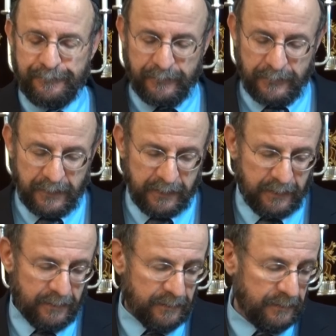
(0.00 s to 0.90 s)

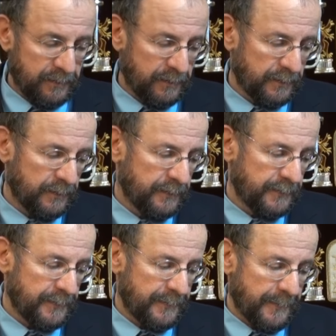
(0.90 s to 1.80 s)

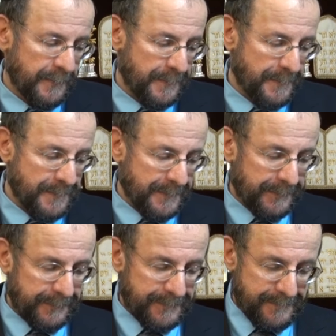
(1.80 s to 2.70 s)

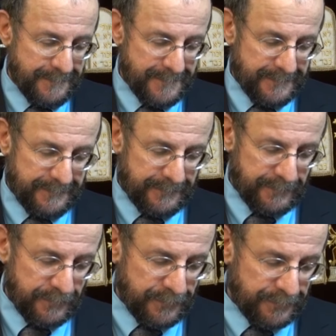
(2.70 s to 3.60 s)

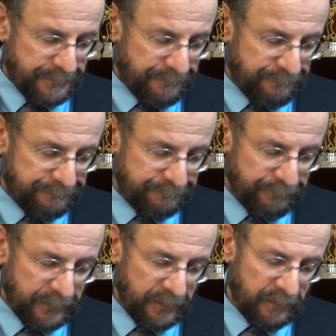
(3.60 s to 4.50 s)
Nothing is said.